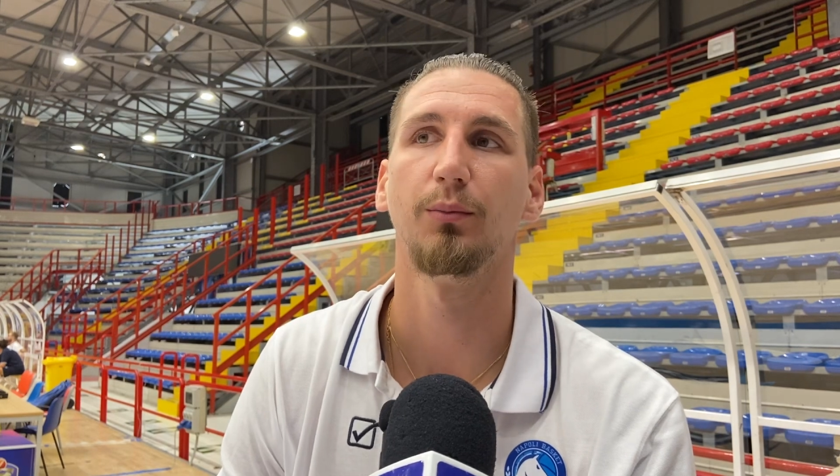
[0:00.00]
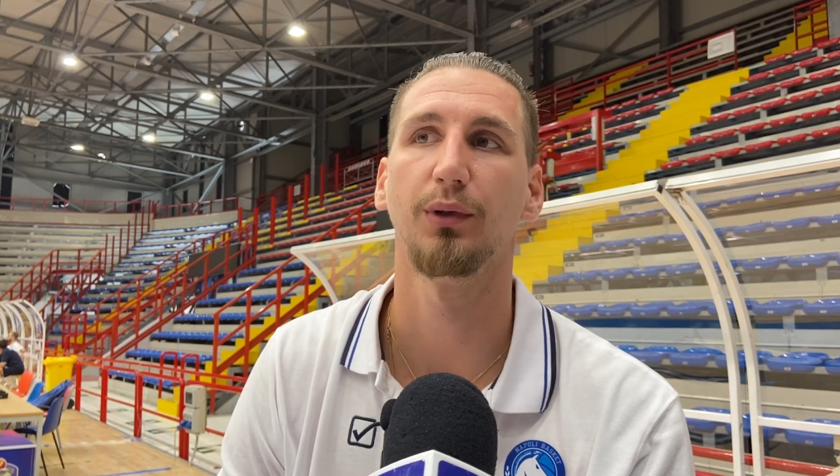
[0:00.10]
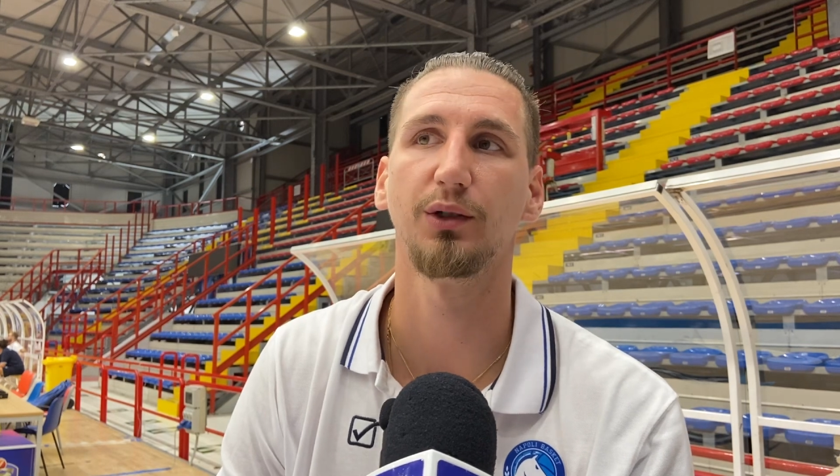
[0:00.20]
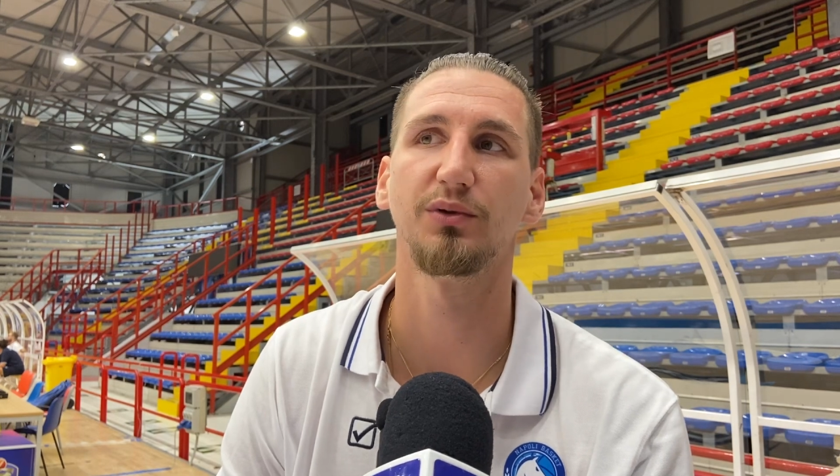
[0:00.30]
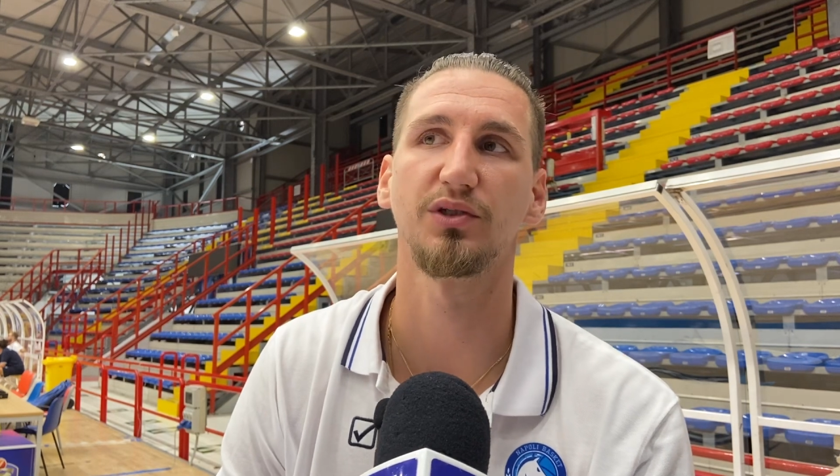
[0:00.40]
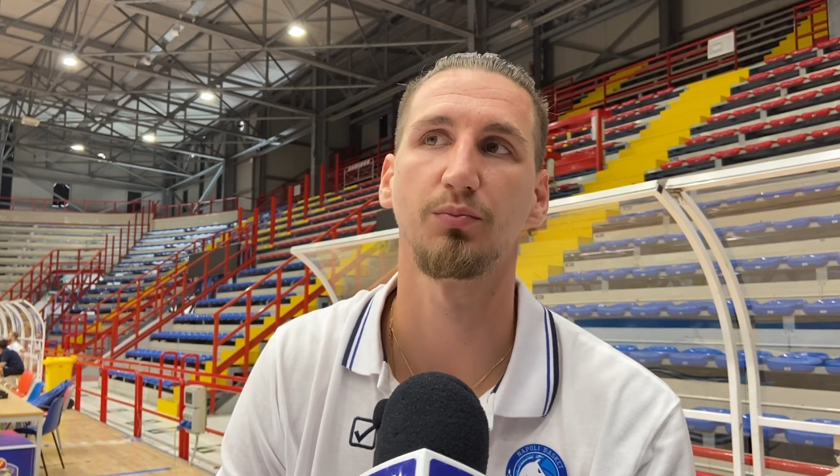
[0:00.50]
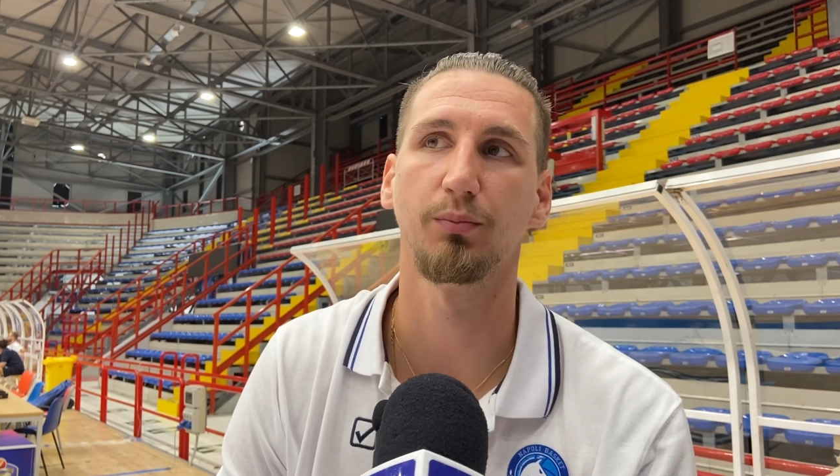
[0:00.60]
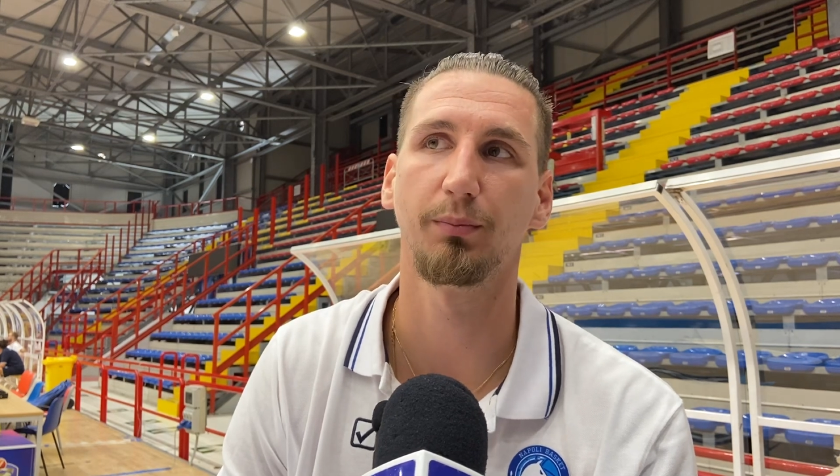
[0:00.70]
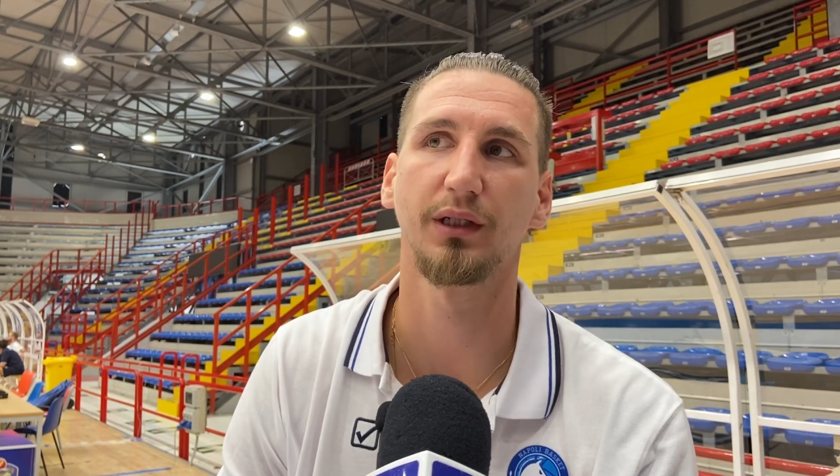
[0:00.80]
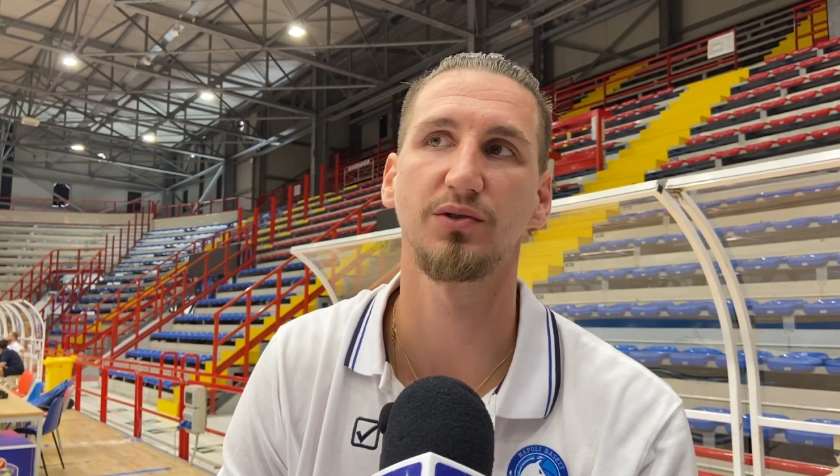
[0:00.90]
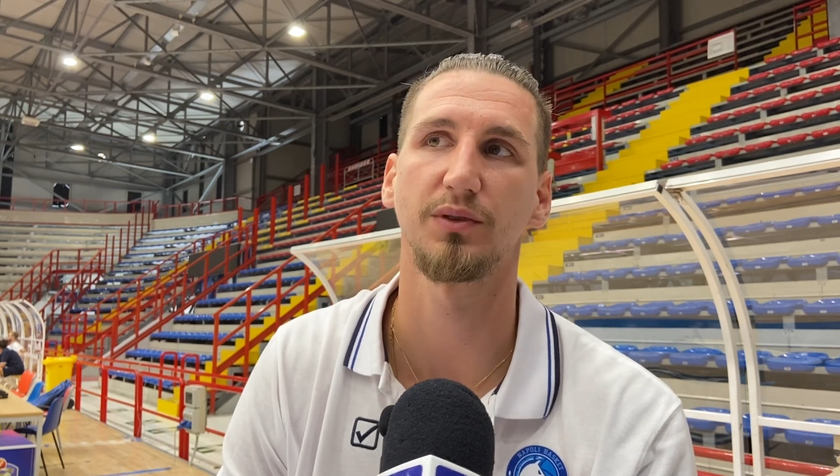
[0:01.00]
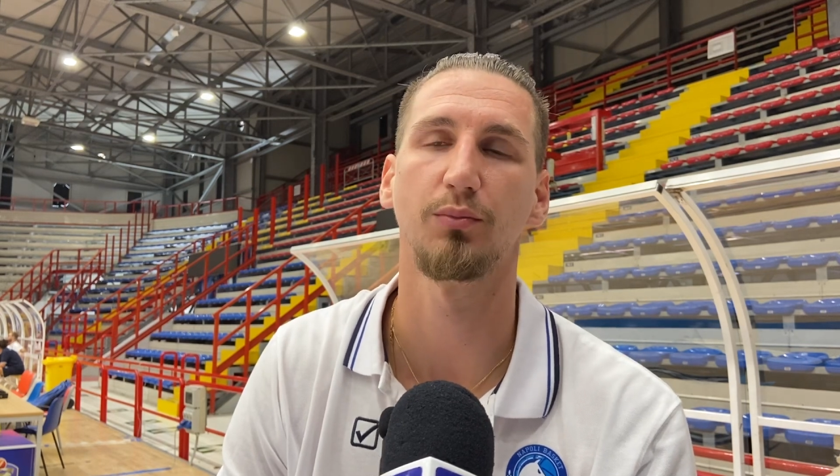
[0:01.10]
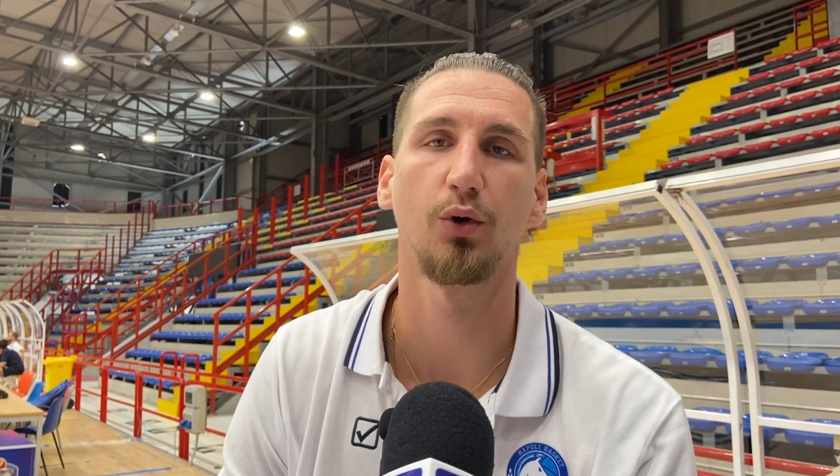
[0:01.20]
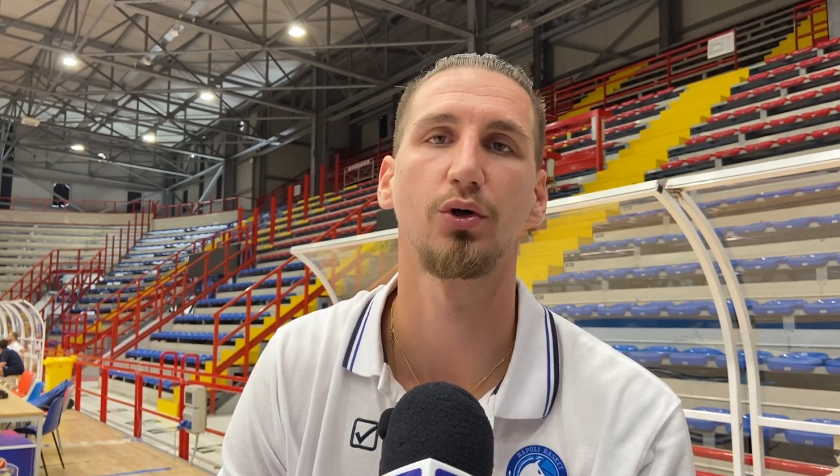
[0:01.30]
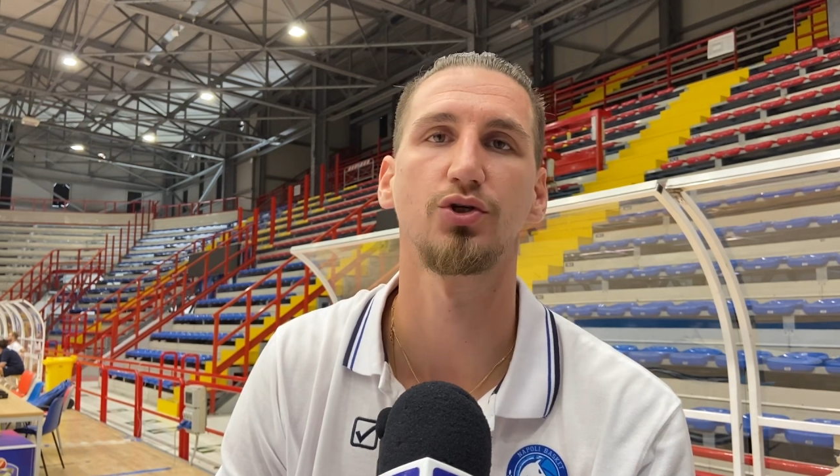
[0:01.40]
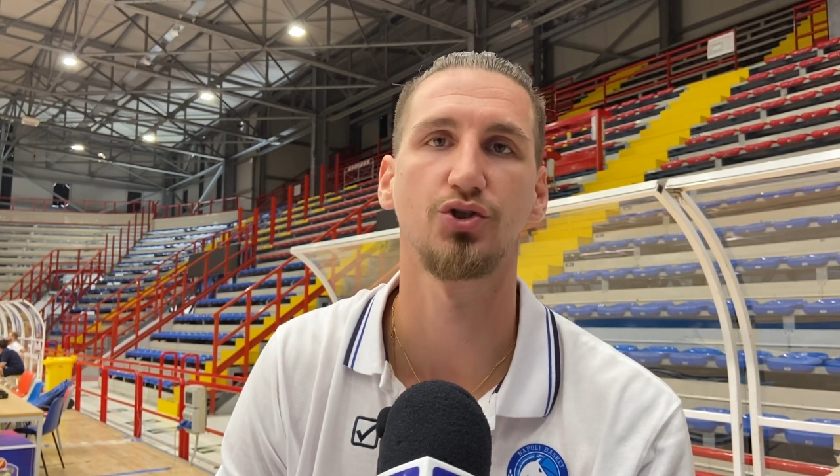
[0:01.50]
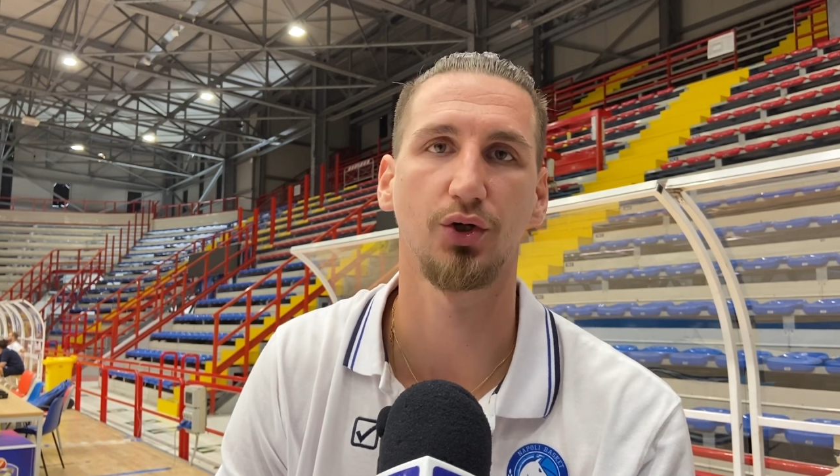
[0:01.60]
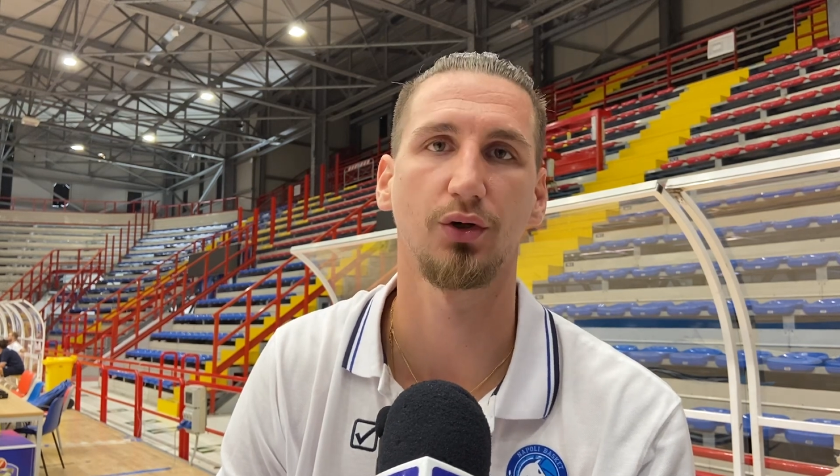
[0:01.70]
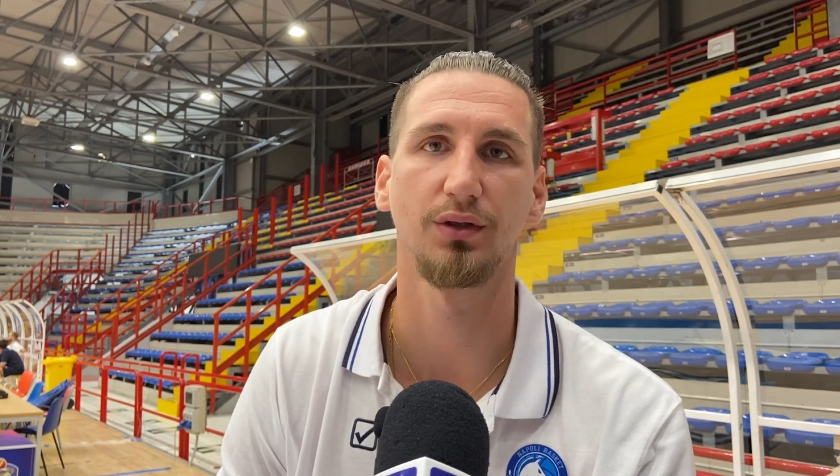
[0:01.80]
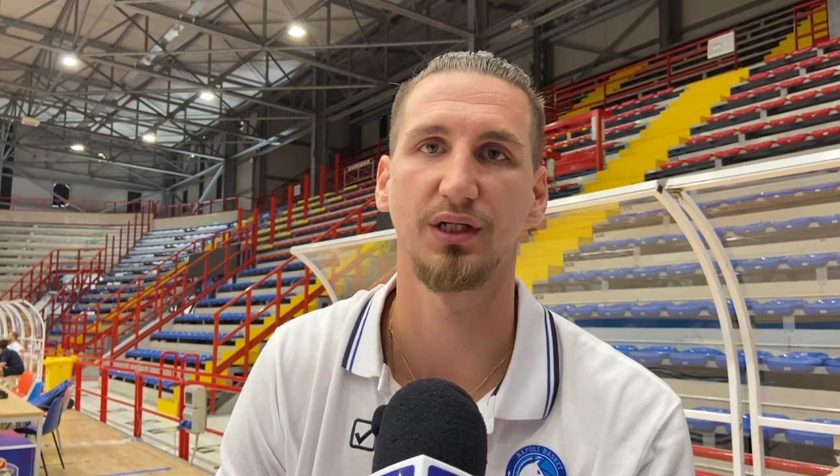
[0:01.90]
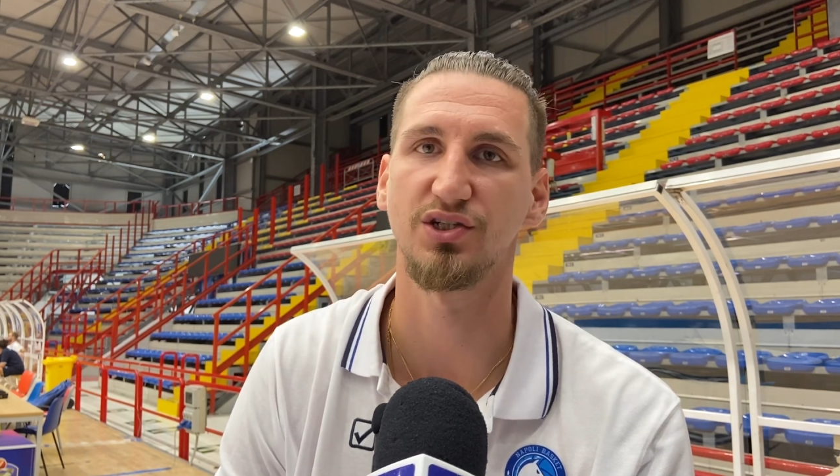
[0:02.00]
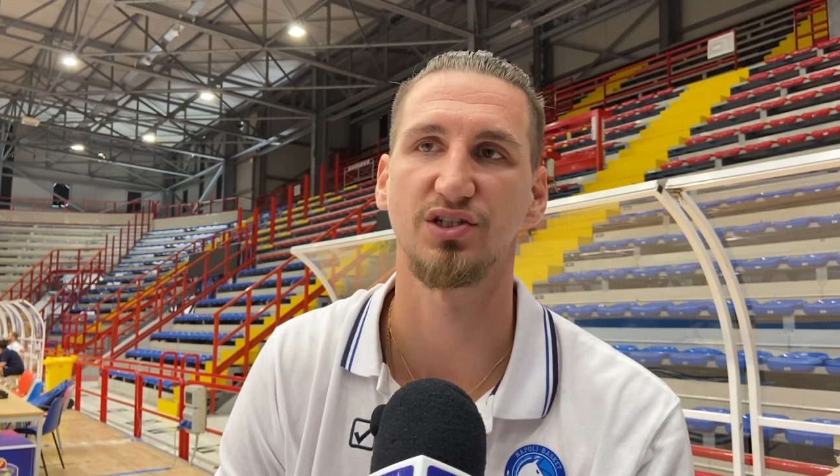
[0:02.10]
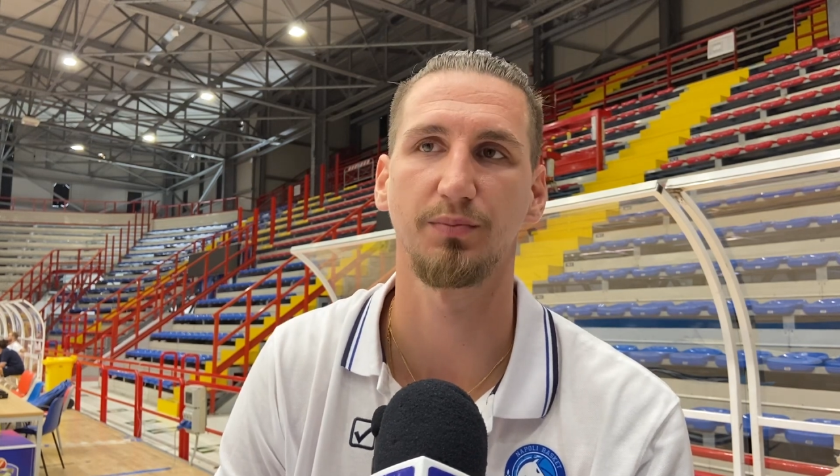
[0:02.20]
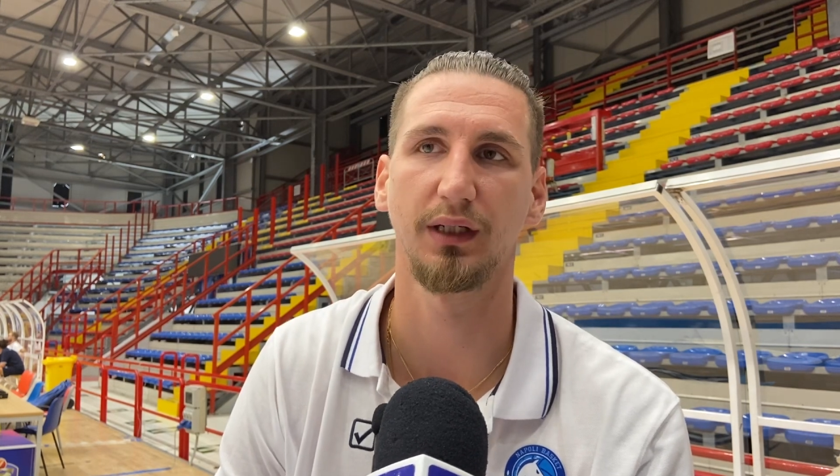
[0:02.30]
brings me more joy than just